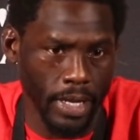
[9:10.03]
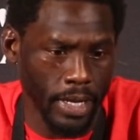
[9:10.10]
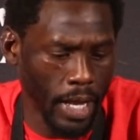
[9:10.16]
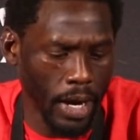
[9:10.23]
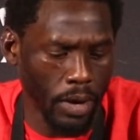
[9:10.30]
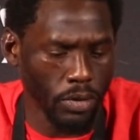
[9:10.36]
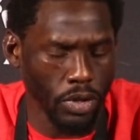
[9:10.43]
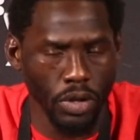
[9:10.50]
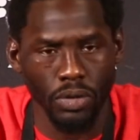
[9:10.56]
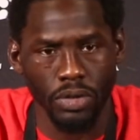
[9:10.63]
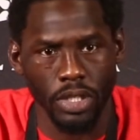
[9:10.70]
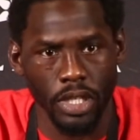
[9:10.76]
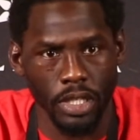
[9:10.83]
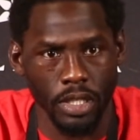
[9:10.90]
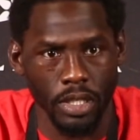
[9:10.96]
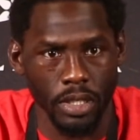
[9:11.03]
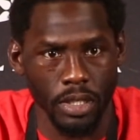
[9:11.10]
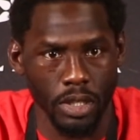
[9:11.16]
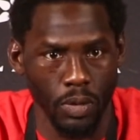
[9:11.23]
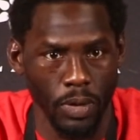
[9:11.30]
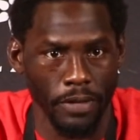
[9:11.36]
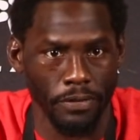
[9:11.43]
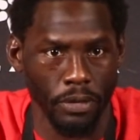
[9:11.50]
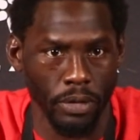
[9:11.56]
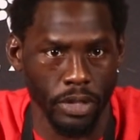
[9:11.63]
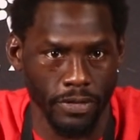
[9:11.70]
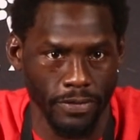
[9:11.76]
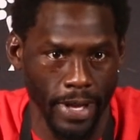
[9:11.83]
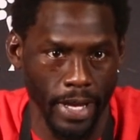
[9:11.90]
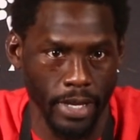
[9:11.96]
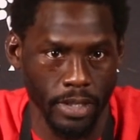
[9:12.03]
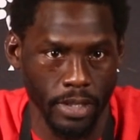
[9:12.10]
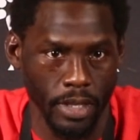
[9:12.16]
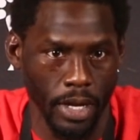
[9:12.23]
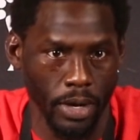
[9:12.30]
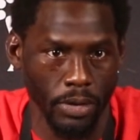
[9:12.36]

and I don't use this to influence fights.